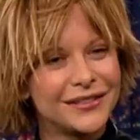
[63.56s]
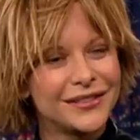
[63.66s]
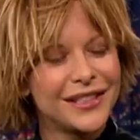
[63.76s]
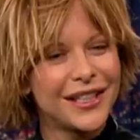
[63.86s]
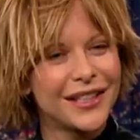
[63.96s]

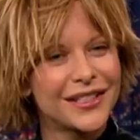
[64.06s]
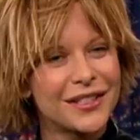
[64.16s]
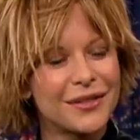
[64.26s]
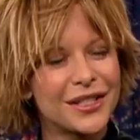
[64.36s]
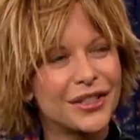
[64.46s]
yeah, she
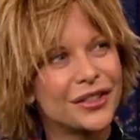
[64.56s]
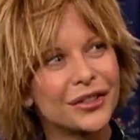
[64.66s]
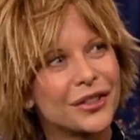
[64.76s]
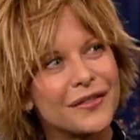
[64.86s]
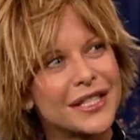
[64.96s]
was the good
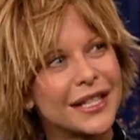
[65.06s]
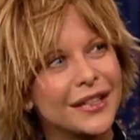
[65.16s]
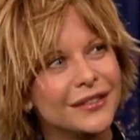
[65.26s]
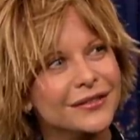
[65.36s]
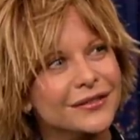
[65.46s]
girl of the
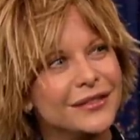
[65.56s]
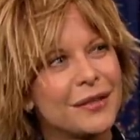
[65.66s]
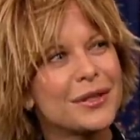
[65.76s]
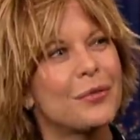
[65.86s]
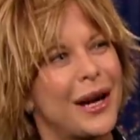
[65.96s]
town. Mm -hmm. It
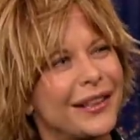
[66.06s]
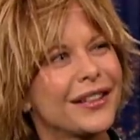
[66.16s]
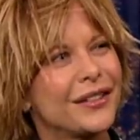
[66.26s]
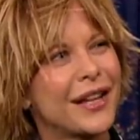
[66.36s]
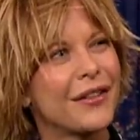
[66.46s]
was a mm-hmm. while
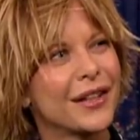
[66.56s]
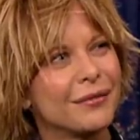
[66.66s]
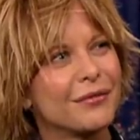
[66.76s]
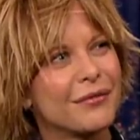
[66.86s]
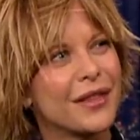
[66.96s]
ago now that
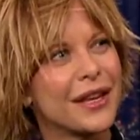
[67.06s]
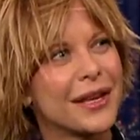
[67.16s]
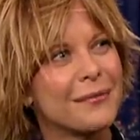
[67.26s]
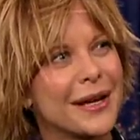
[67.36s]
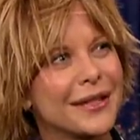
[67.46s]
I'm
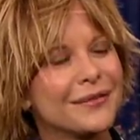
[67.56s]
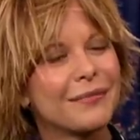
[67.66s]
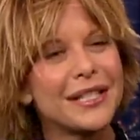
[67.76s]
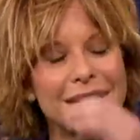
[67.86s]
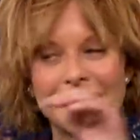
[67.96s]
thinking about it.
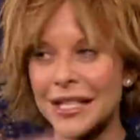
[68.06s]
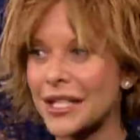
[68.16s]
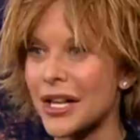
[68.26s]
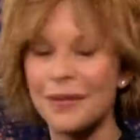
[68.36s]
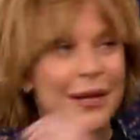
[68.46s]
I did a
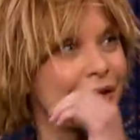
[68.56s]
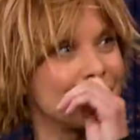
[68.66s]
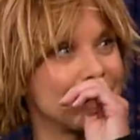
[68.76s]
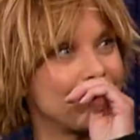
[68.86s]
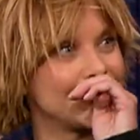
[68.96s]
sitcom here in
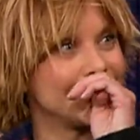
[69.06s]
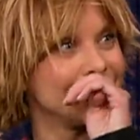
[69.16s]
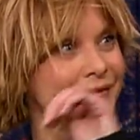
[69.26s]
this building.